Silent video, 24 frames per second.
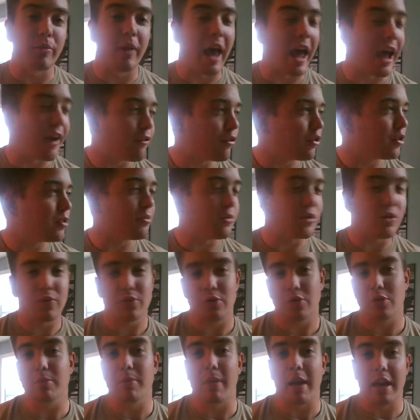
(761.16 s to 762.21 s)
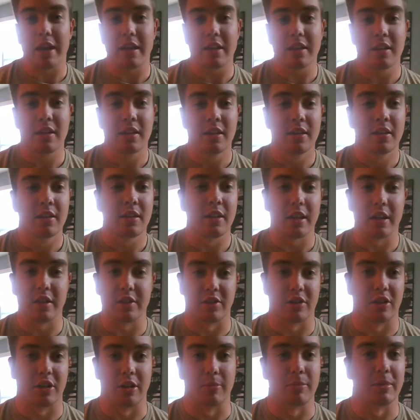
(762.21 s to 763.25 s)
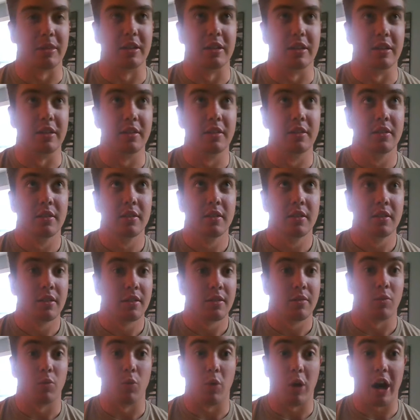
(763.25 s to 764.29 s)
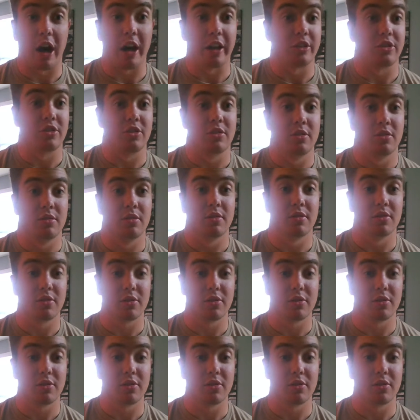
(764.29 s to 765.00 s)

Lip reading: Every move you make is going to be watched.